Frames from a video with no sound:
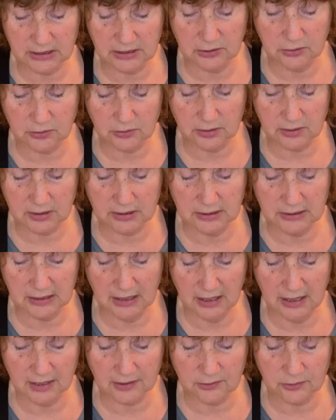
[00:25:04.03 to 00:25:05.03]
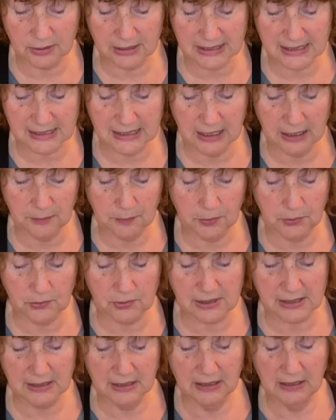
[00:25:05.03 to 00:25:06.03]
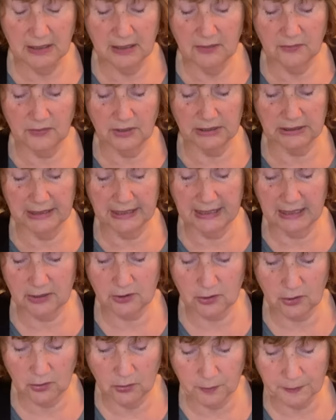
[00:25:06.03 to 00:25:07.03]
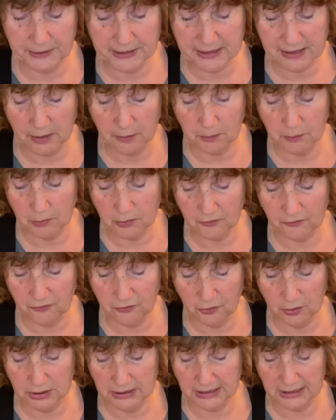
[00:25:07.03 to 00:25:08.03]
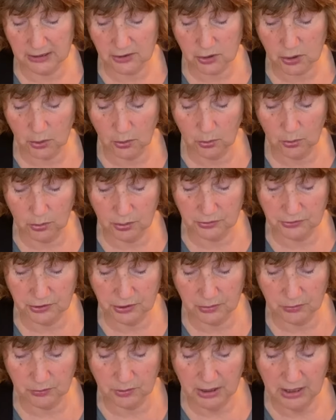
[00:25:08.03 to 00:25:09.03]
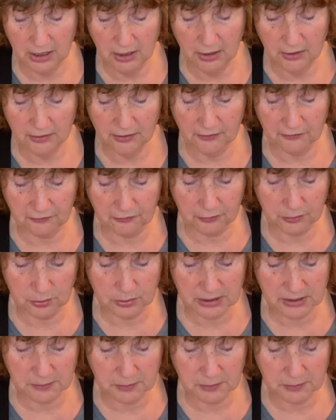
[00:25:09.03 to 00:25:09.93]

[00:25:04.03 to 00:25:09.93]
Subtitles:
the earth and honor its keepers, the land opens up more fully to hold you. The fruits